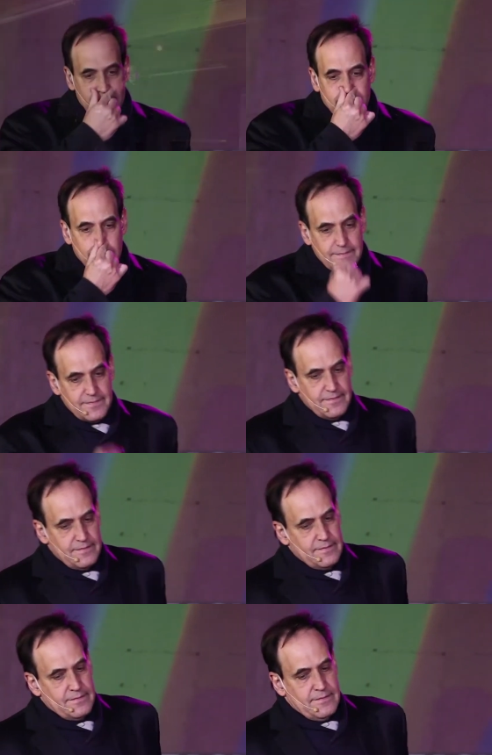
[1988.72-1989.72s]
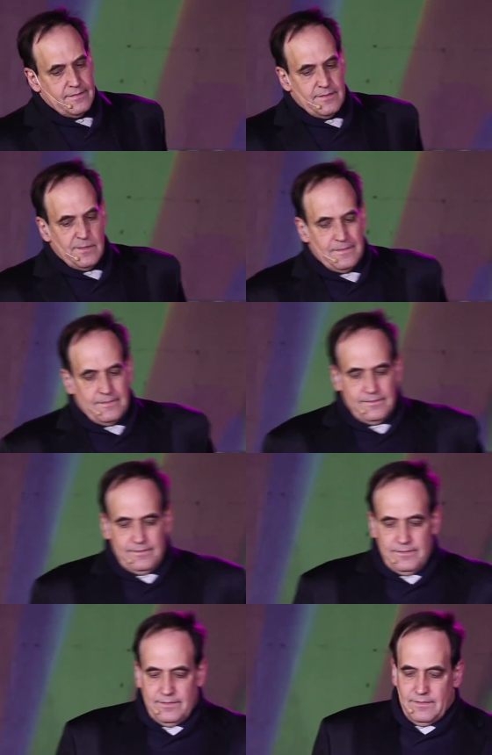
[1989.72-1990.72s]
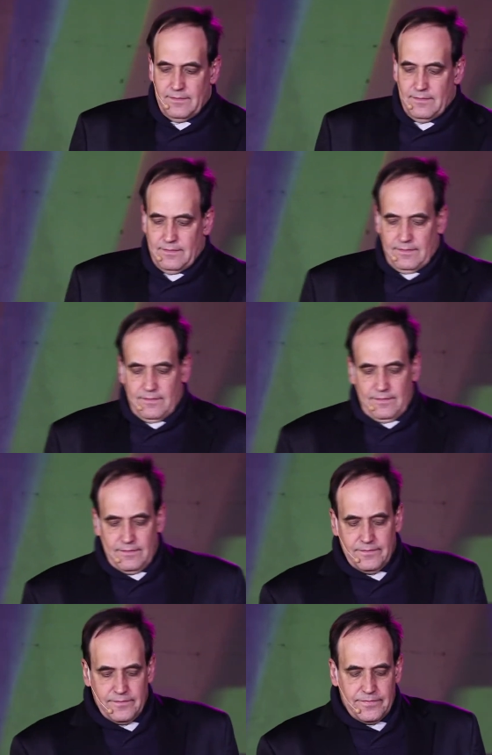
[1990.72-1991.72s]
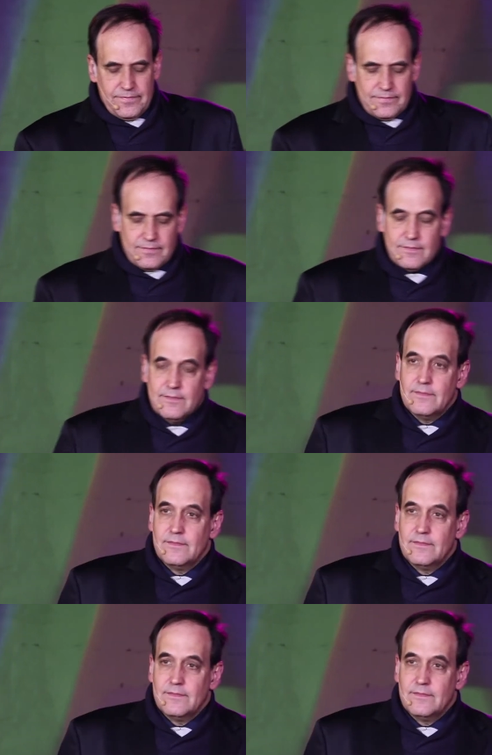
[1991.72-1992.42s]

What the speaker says: (no one is talking)